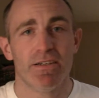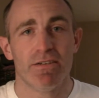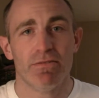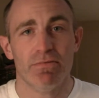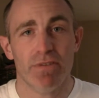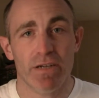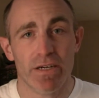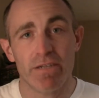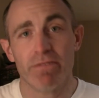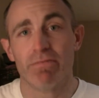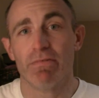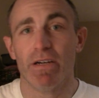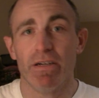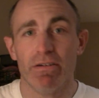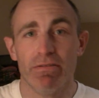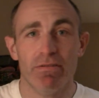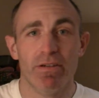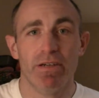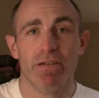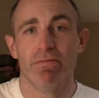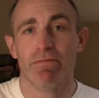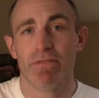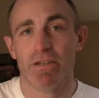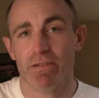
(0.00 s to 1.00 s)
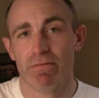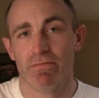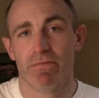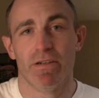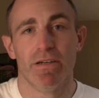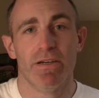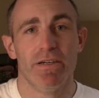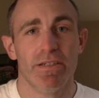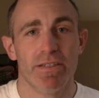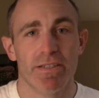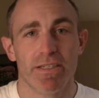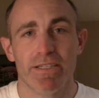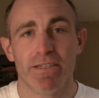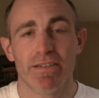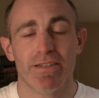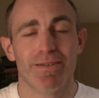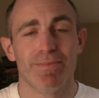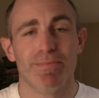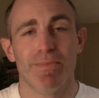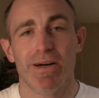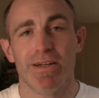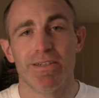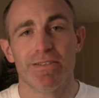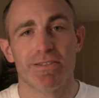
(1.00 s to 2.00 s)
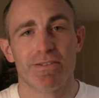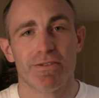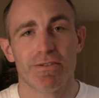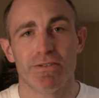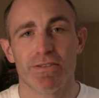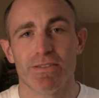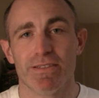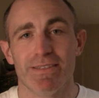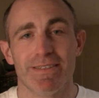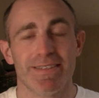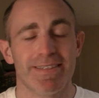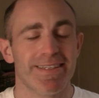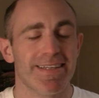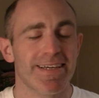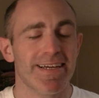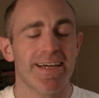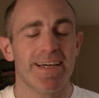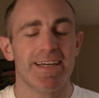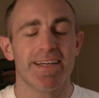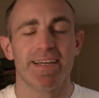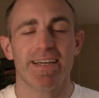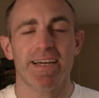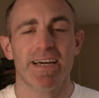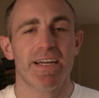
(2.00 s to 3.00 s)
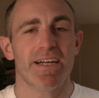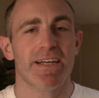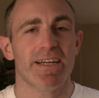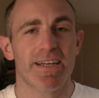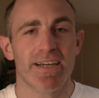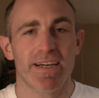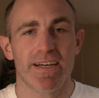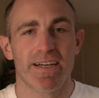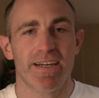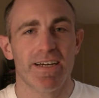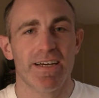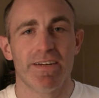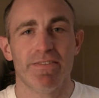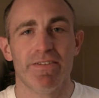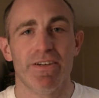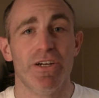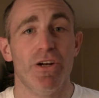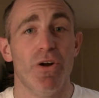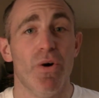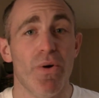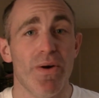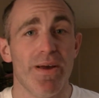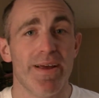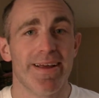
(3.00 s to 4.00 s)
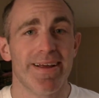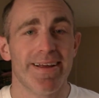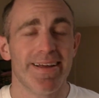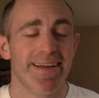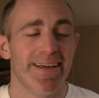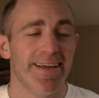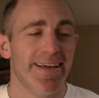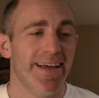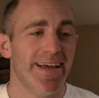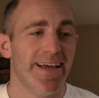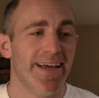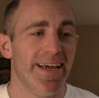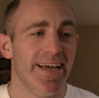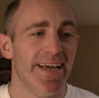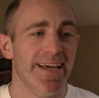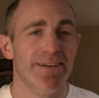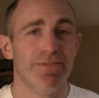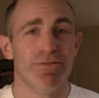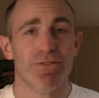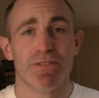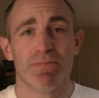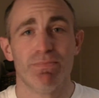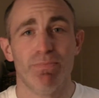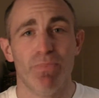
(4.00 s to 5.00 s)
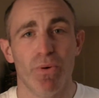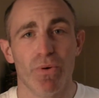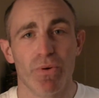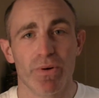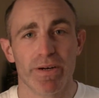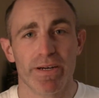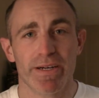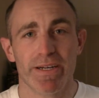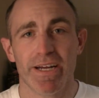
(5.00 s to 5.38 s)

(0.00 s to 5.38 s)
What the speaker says: run, and killing monsters, and it kind of got annoying, and it was boring.